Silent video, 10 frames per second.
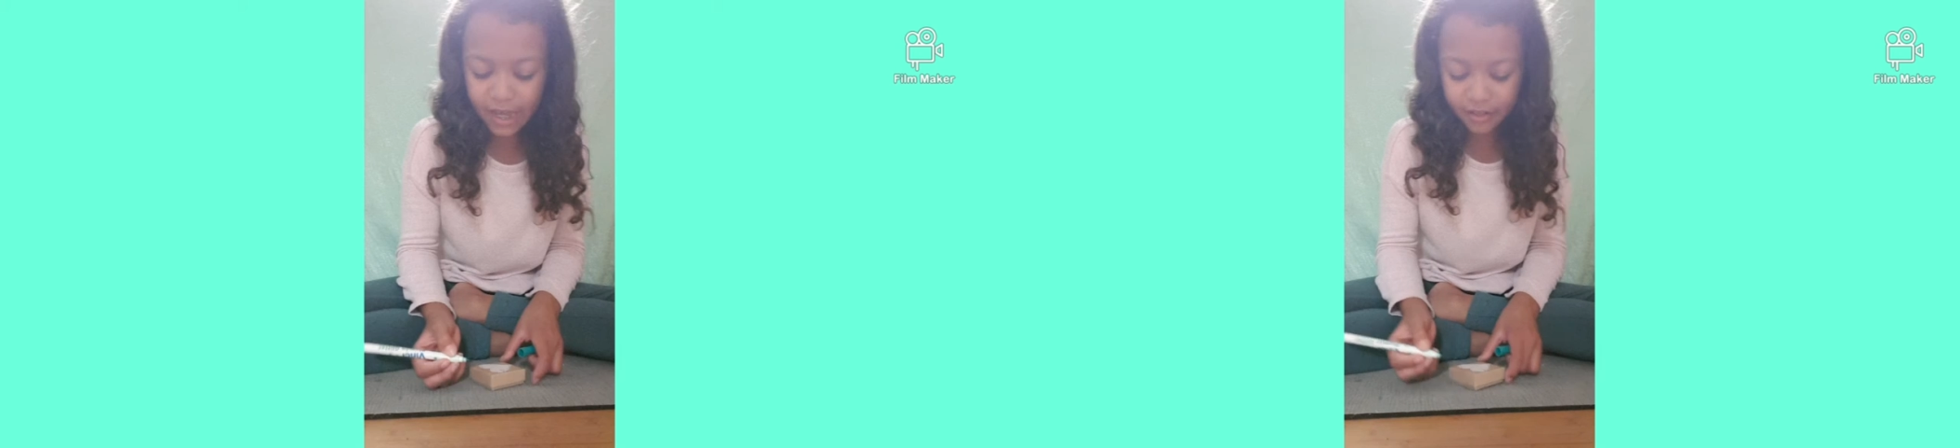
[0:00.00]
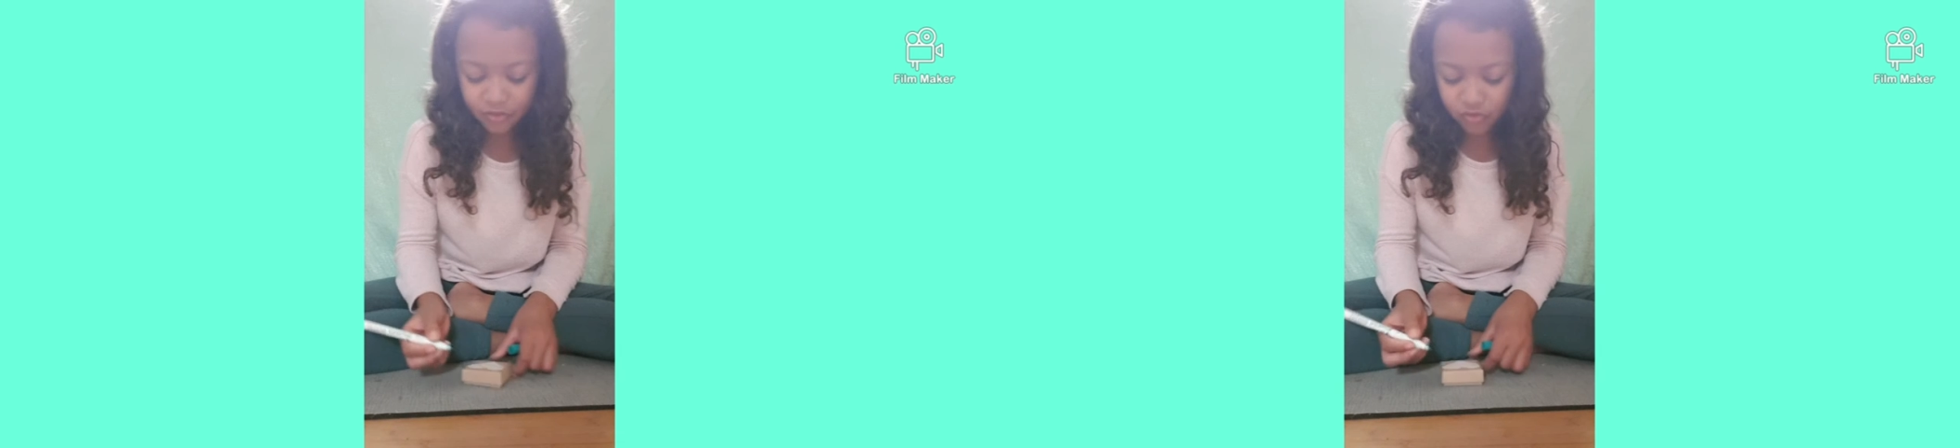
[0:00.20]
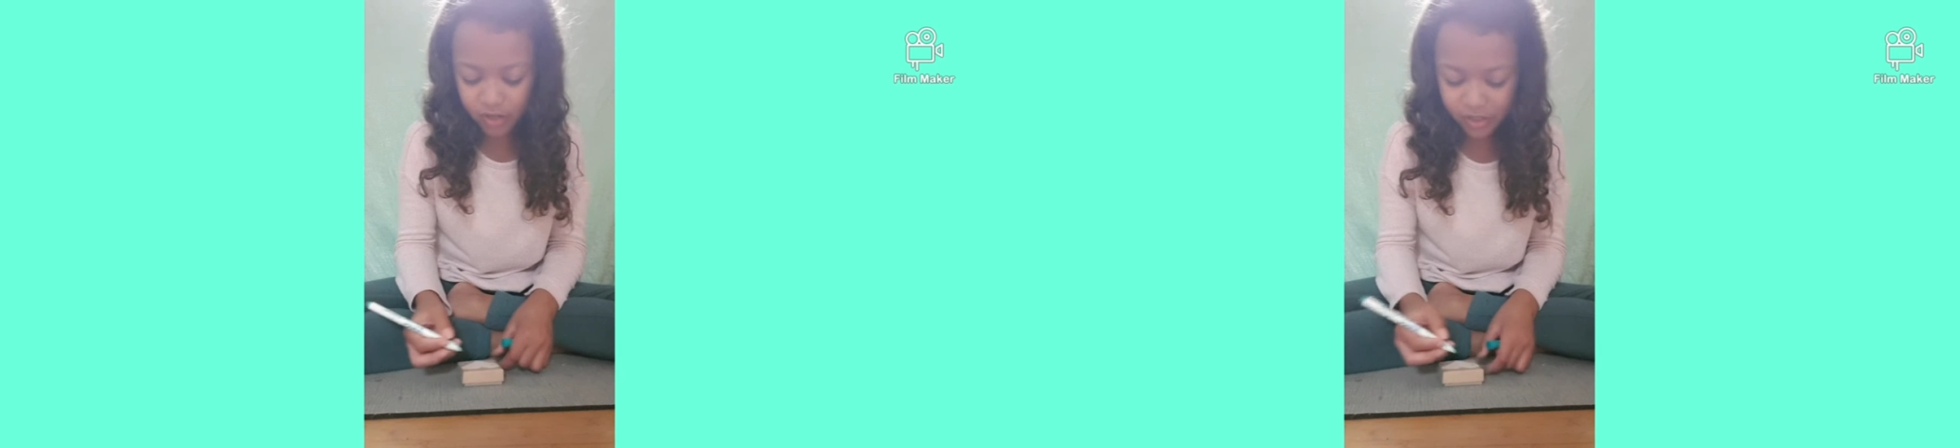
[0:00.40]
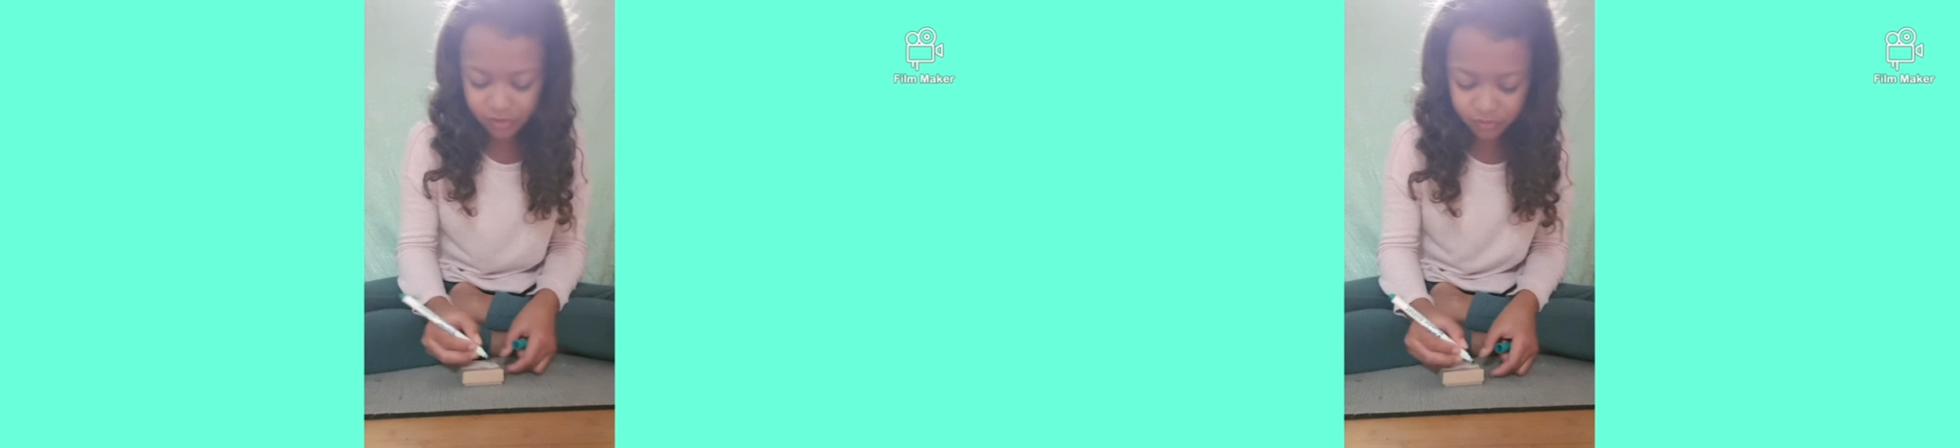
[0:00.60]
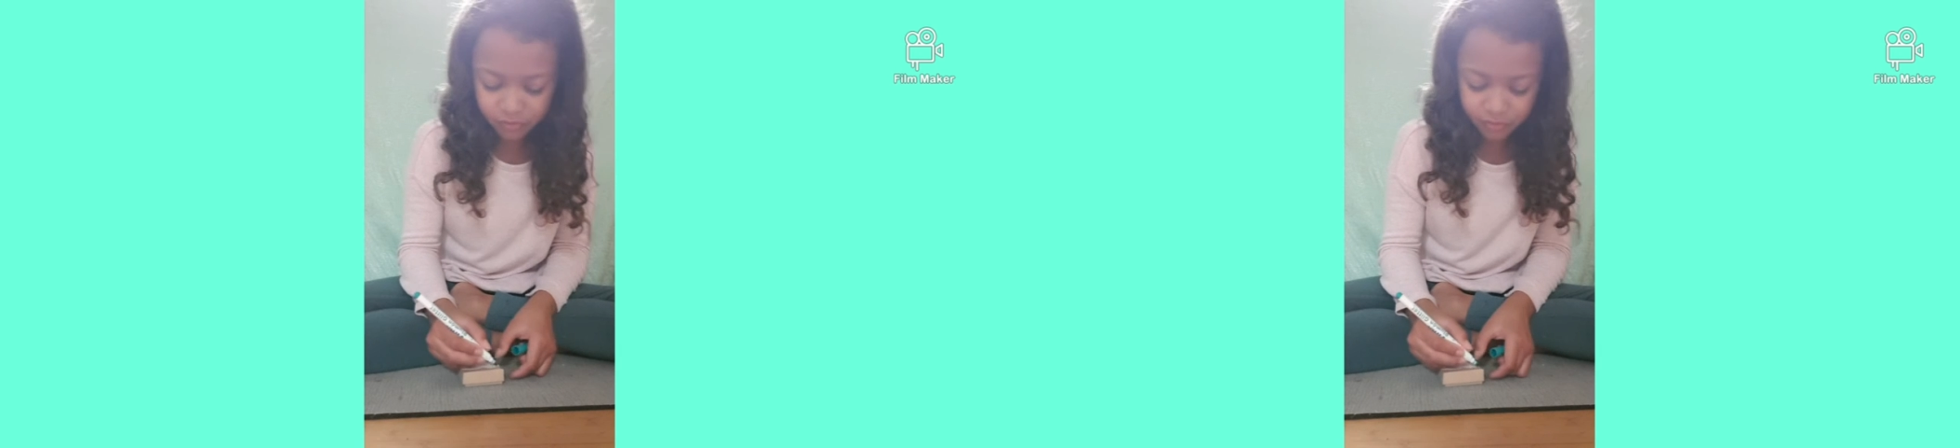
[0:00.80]
add a
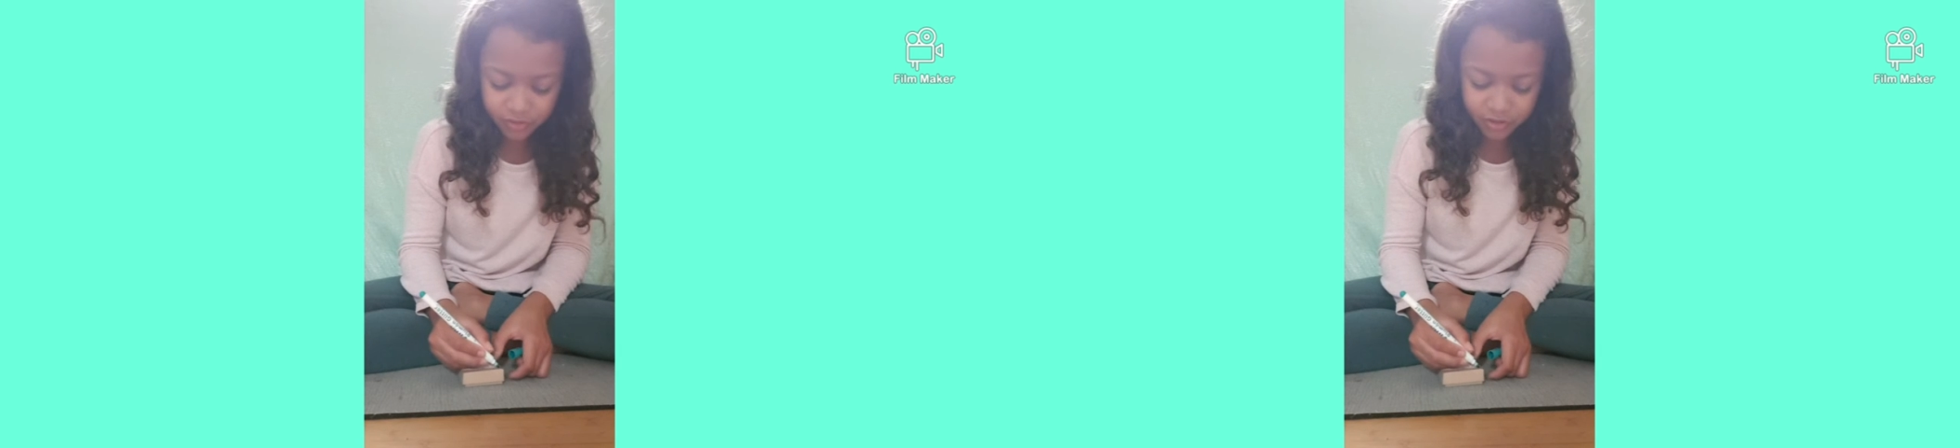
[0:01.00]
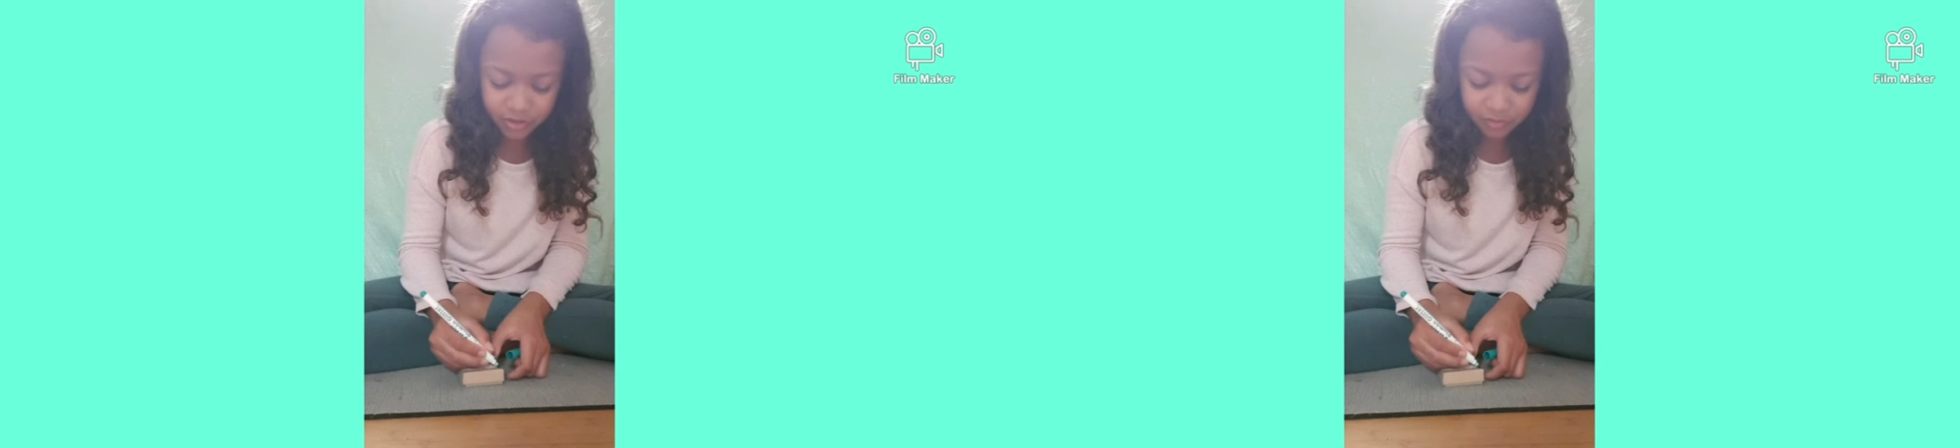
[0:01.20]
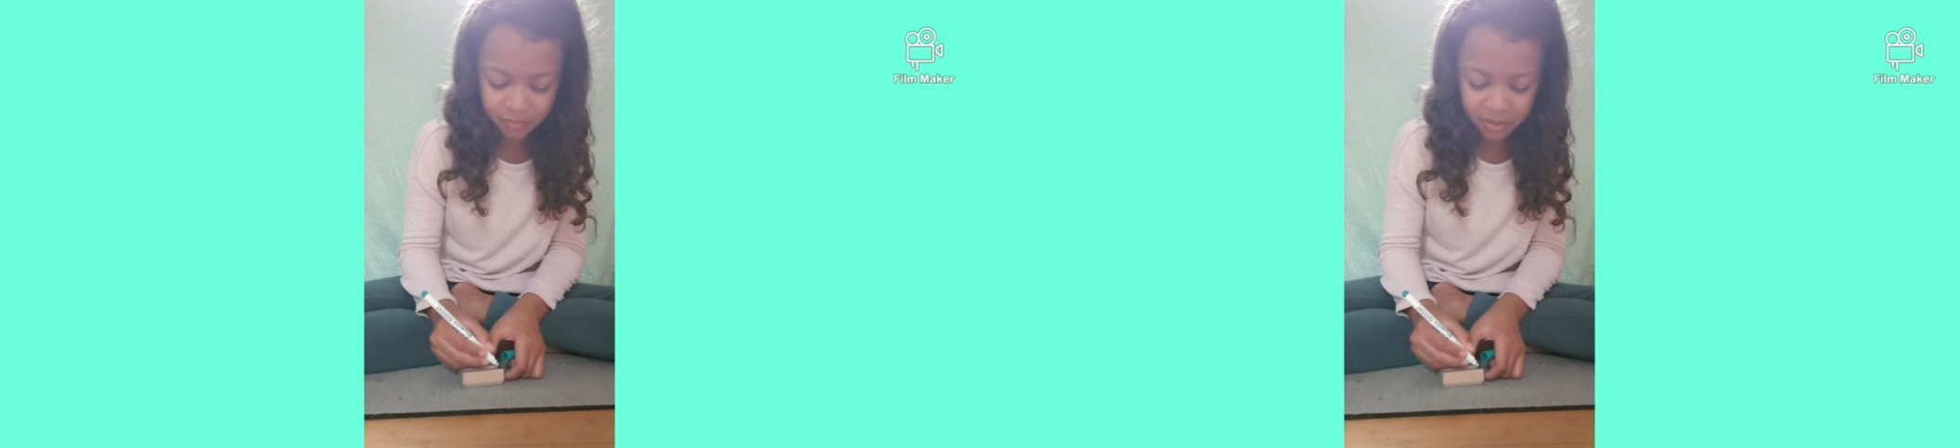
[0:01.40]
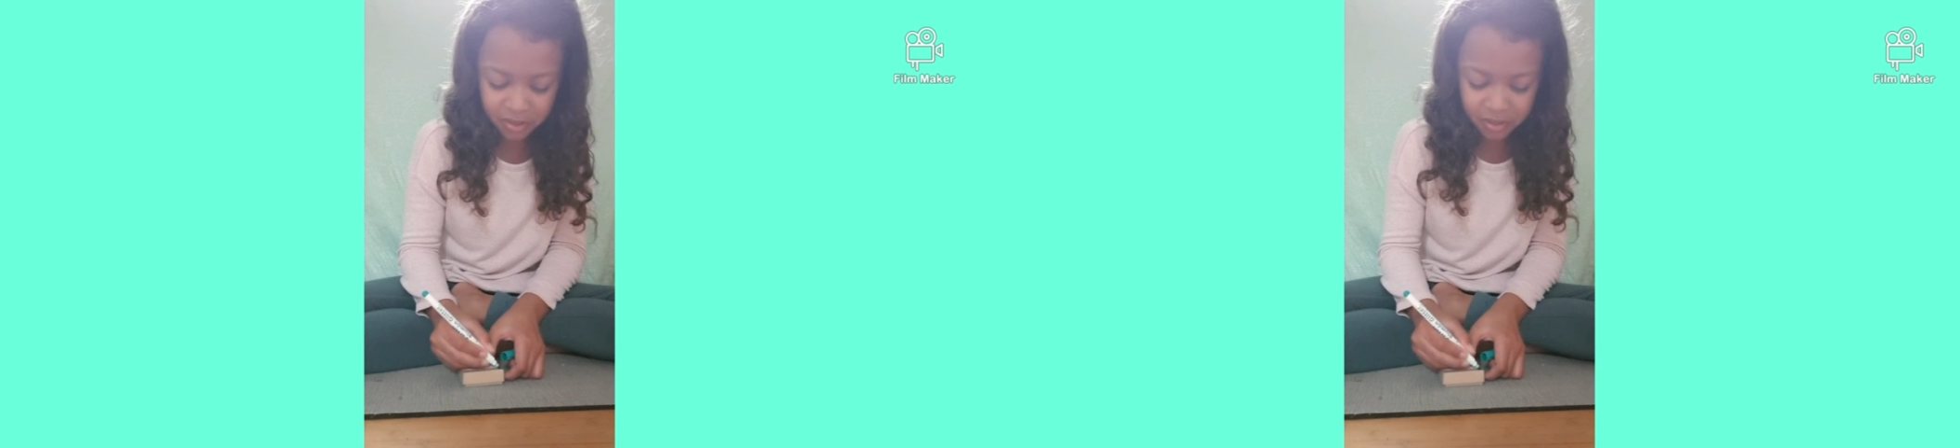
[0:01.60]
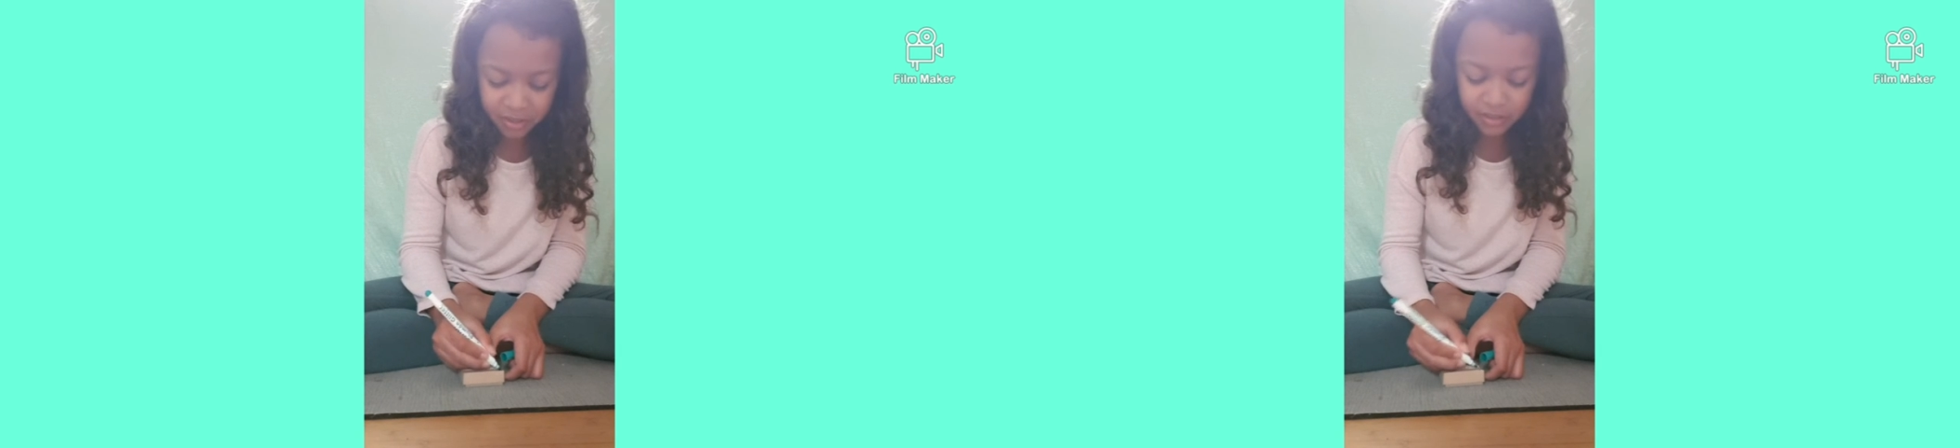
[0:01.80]
triangle just to
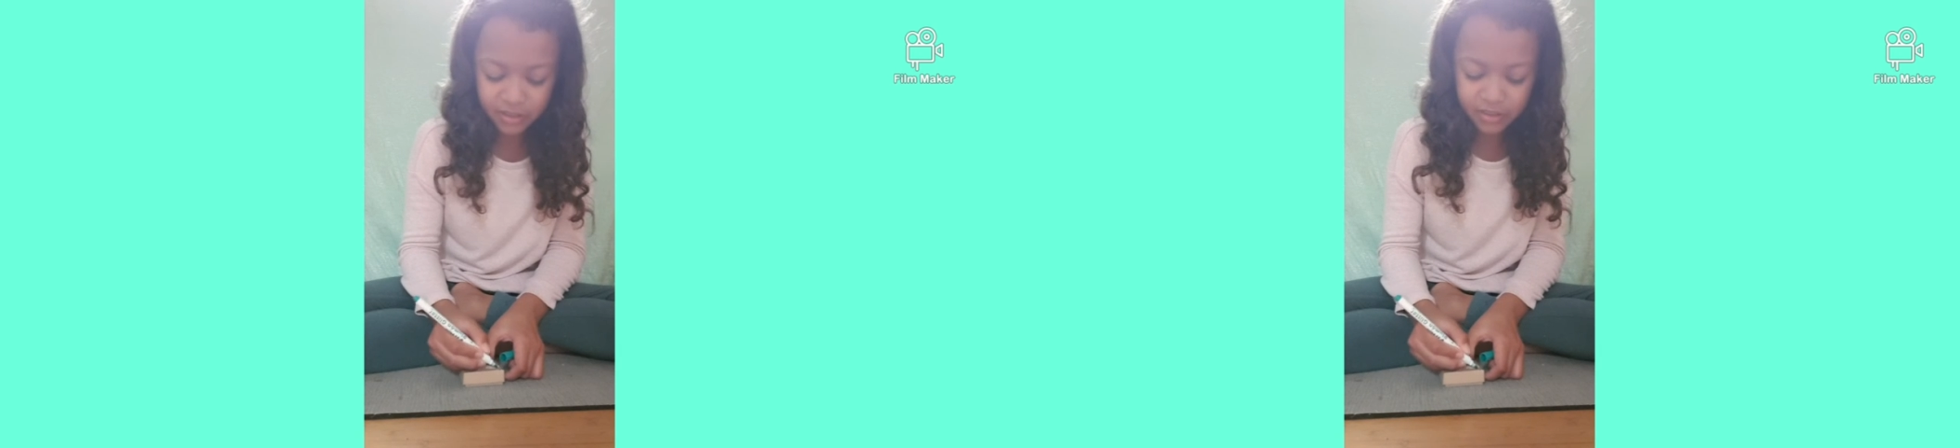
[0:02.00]
make it